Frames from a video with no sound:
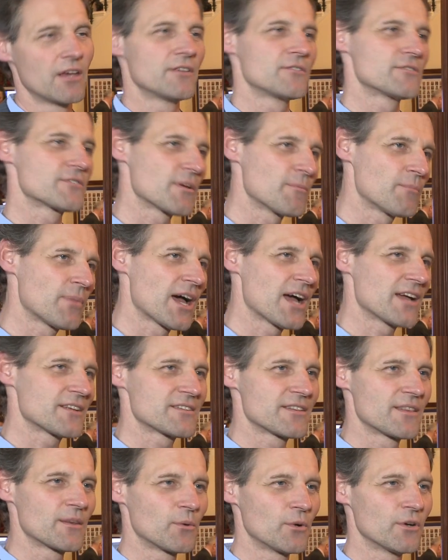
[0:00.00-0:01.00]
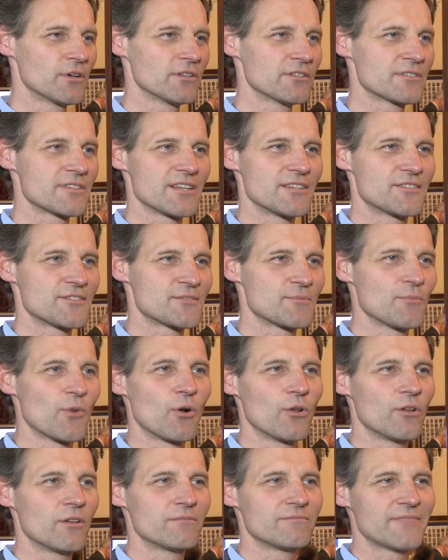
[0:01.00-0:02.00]
Some parts of the world it's
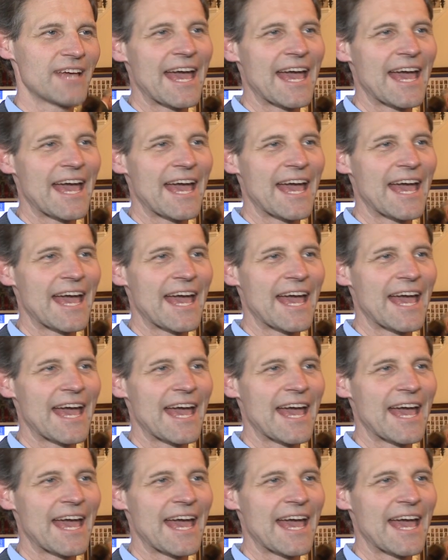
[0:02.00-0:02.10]
small